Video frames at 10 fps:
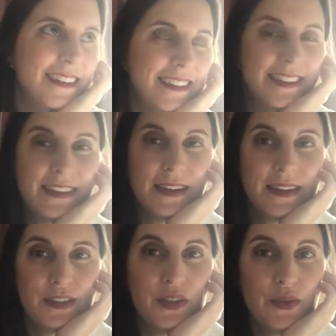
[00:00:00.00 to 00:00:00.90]
is
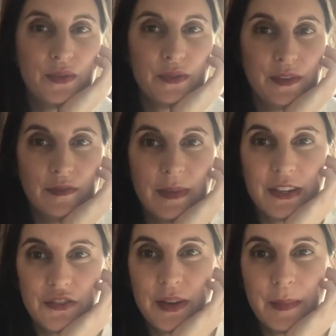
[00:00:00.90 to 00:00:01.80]
day two of
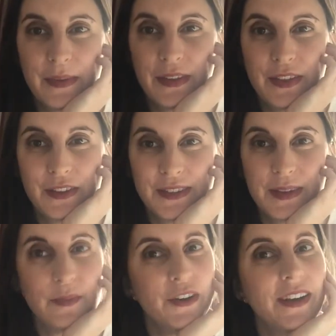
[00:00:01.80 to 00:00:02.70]
my trip,
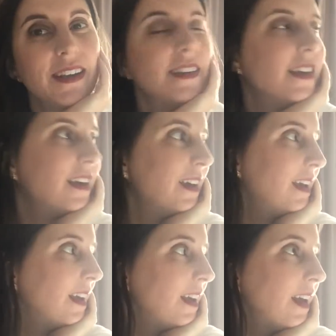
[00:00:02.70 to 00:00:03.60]
Thursday morning.
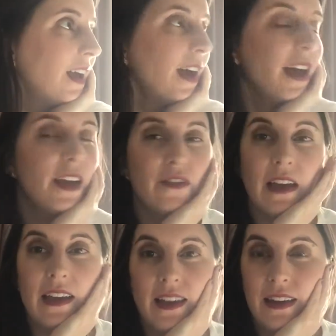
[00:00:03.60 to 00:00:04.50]
I've
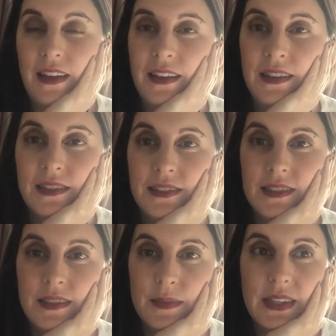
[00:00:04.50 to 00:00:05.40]
had
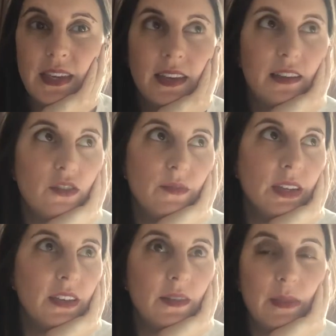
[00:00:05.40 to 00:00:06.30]
some tea and
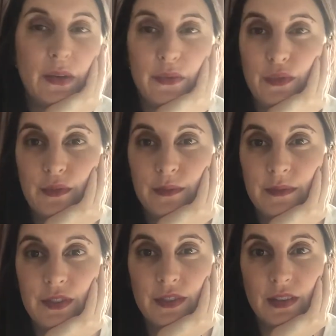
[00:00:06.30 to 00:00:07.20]
oatmeal in my
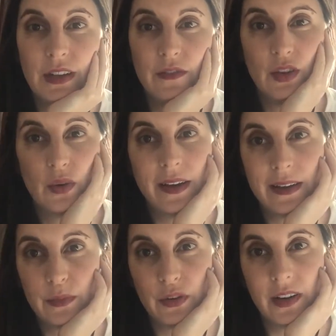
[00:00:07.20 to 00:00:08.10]
room, just kind of a
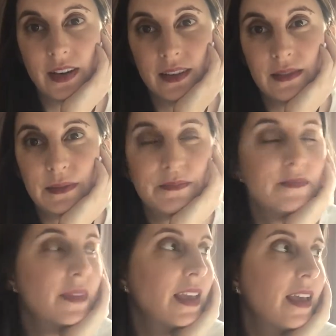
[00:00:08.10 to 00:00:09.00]
quiet morning.
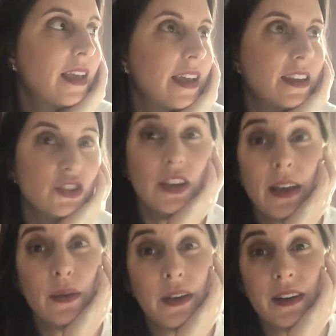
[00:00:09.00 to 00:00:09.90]
Had a
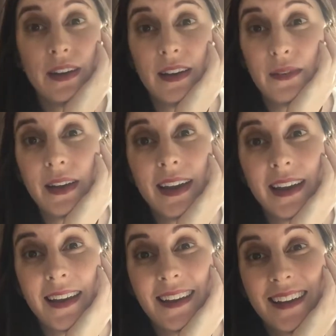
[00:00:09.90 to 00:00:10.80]
shower, got
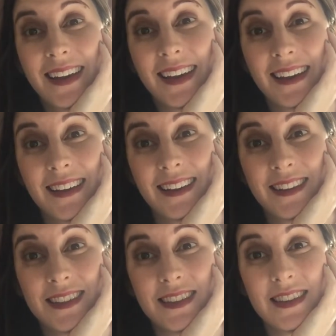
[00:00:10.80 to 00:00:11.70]
ready,
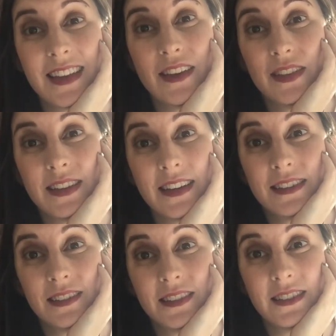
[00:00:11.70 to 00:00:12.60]
and now the day
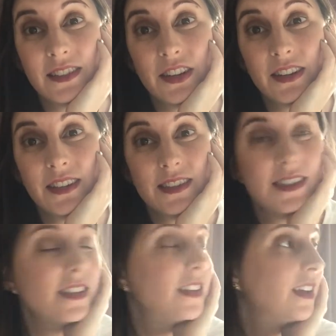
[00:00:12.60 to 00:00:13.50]
is going to
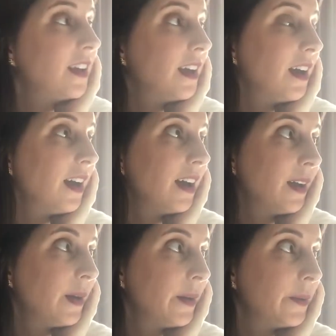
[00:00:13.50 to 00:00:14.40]
start.
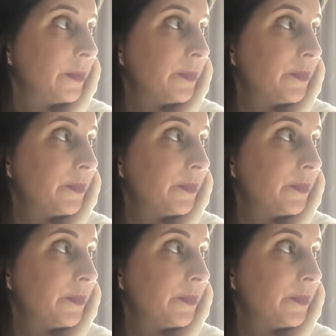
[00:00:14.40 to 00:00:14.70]
My